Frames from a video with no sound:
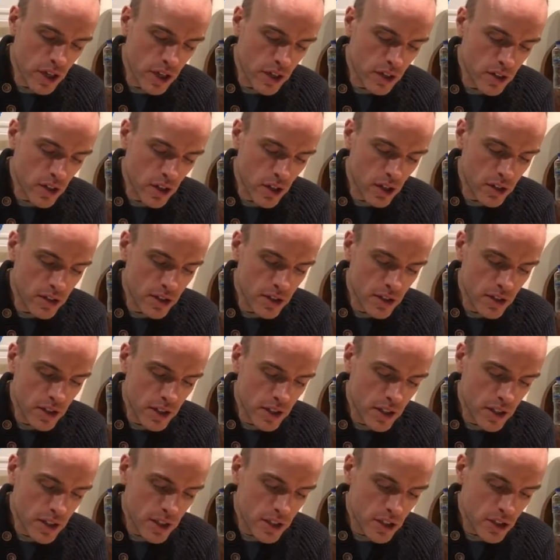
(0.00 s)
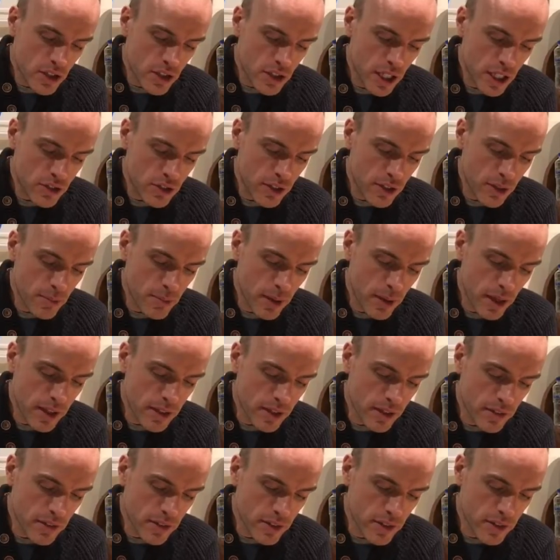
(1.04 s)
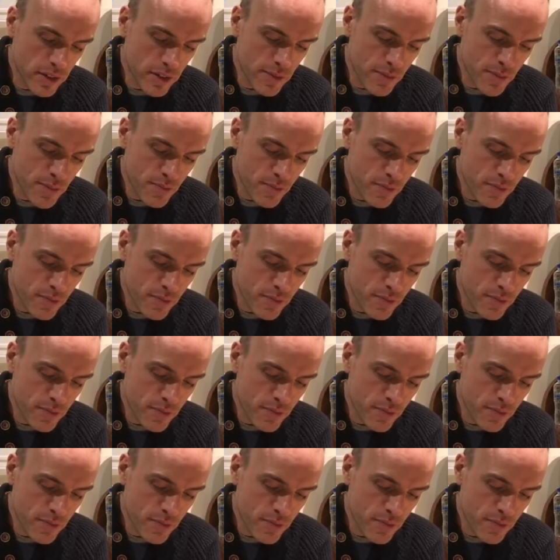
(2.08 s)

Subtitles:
are called Kshatriya Bandhavas,